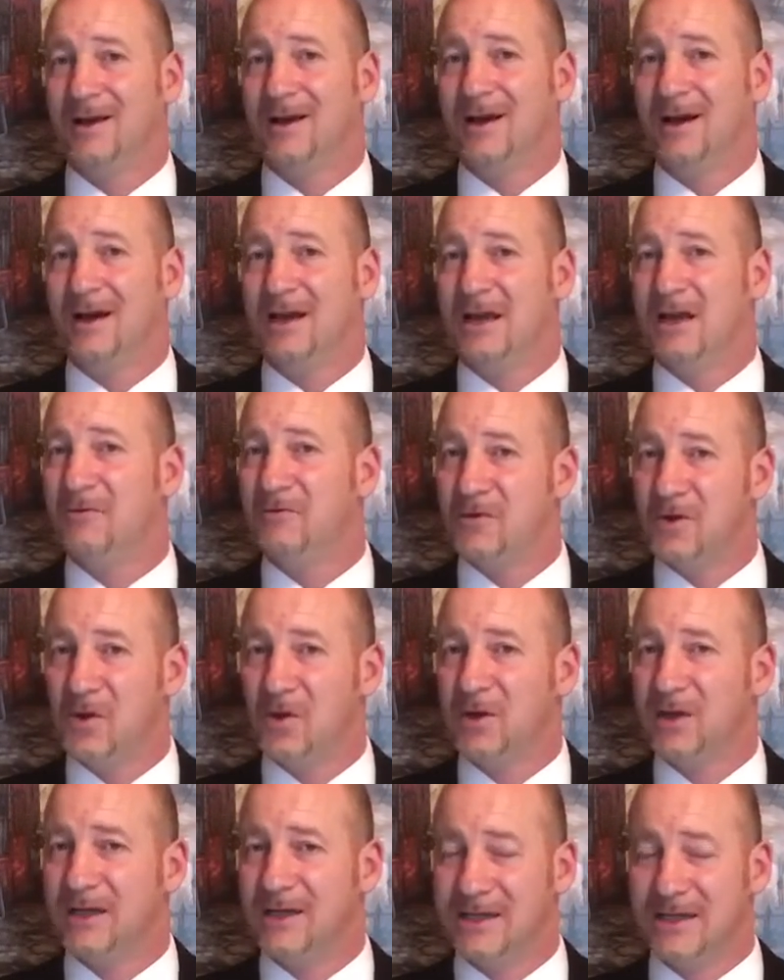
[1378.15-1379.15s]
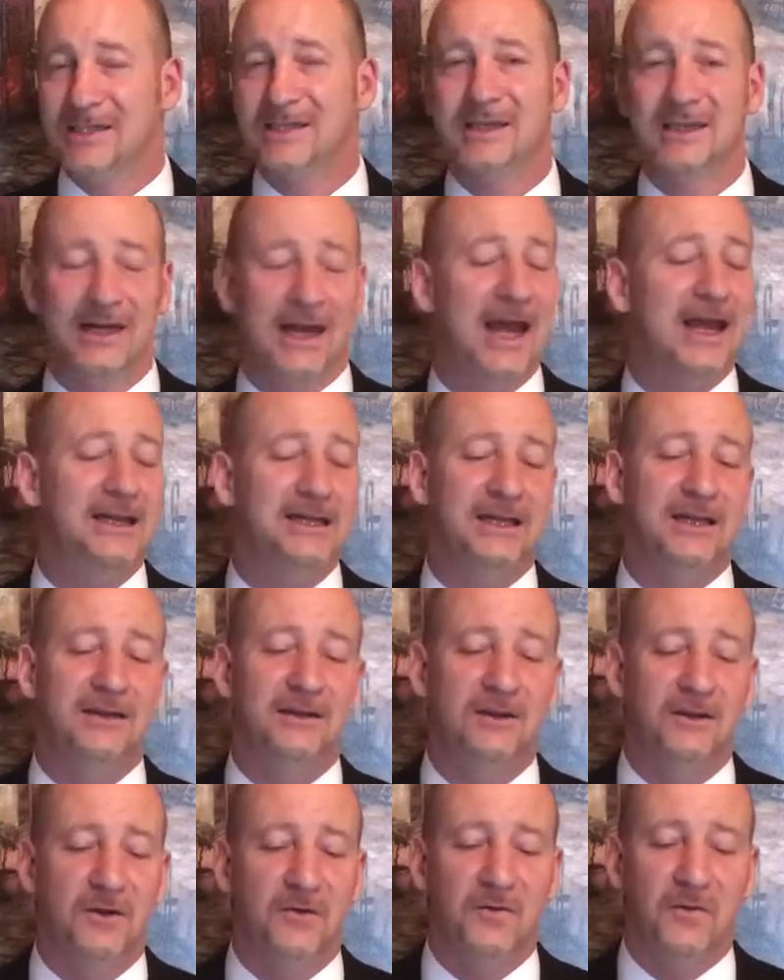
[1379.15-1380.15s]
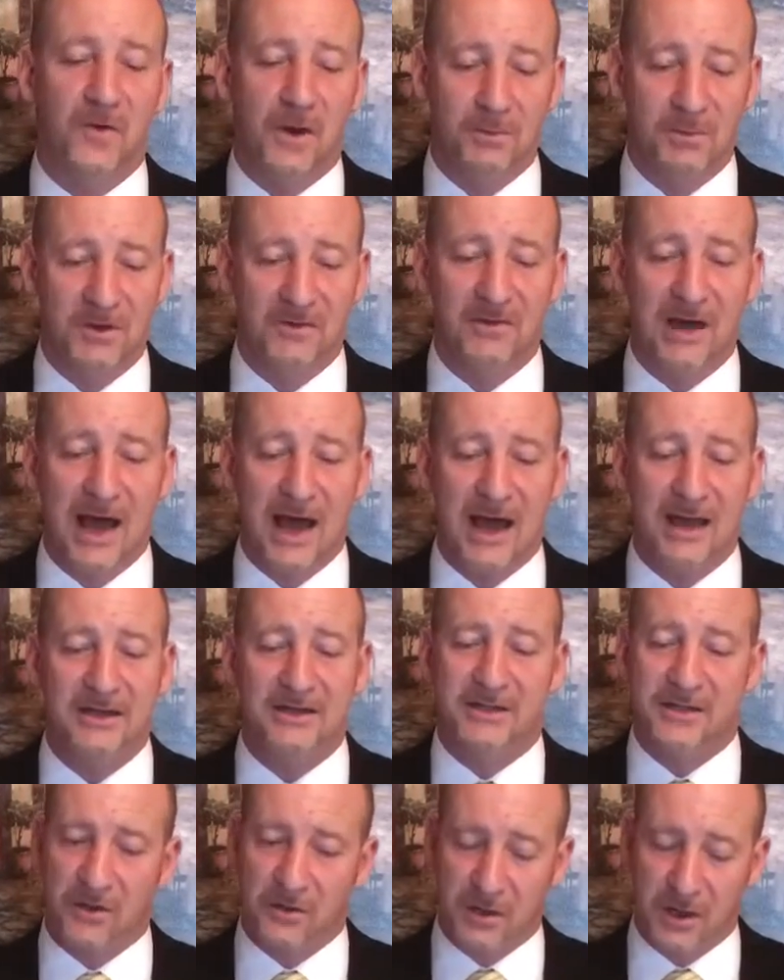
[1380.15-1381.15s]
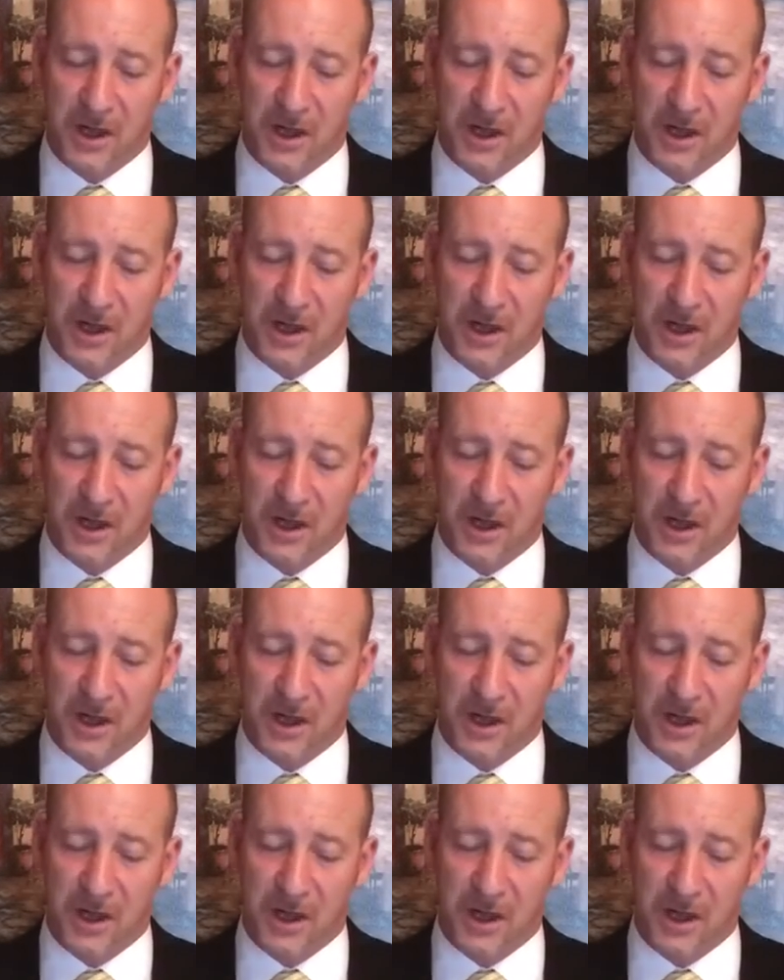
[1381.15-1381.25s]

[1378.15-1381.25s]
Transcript: uh, if you're disconnected from the vine. And so the